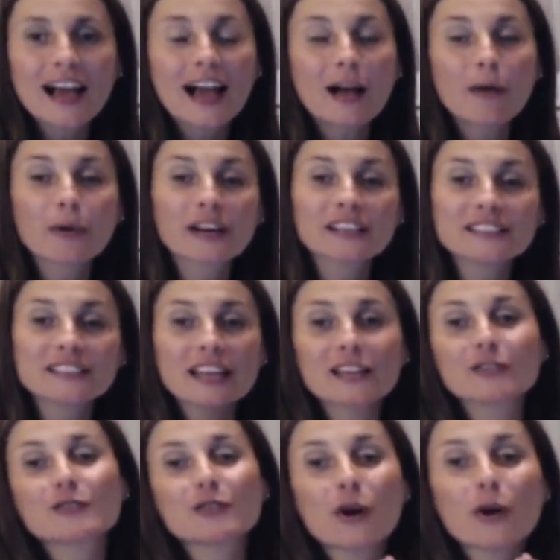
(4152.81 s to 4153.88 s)
I want to thank
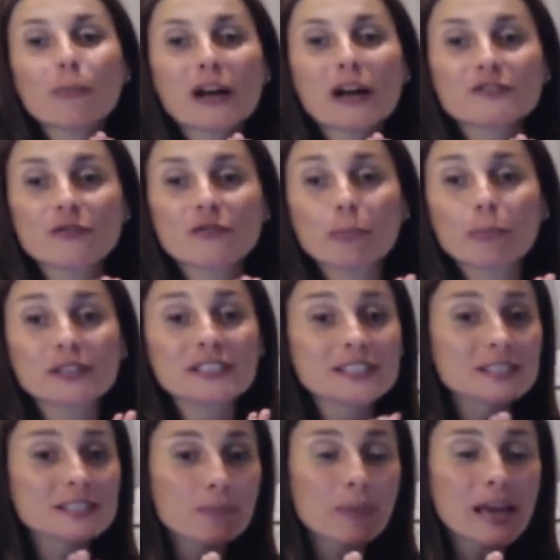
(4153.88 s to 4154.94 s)
you so much for
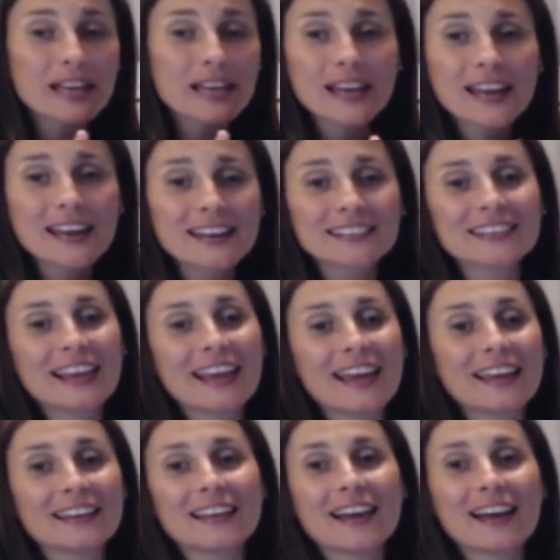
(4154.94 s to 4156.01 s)
participating,
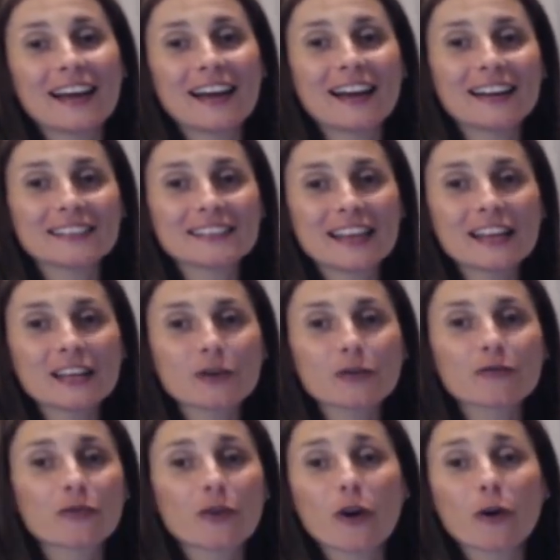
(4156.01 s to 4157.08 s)
and uh, thank
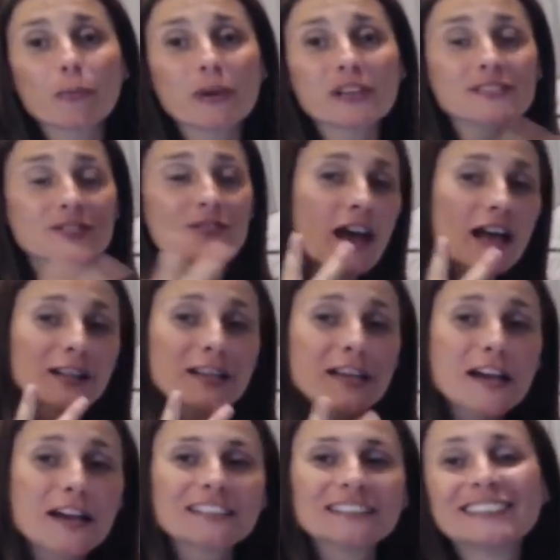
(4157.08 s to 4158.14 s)
you from
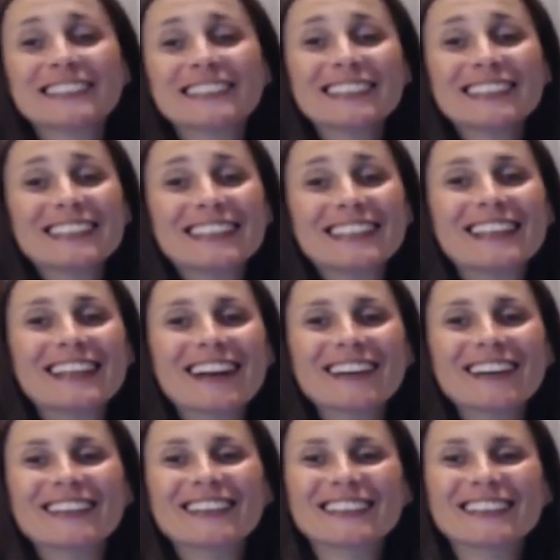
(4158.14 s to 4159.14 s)
Australia. You know?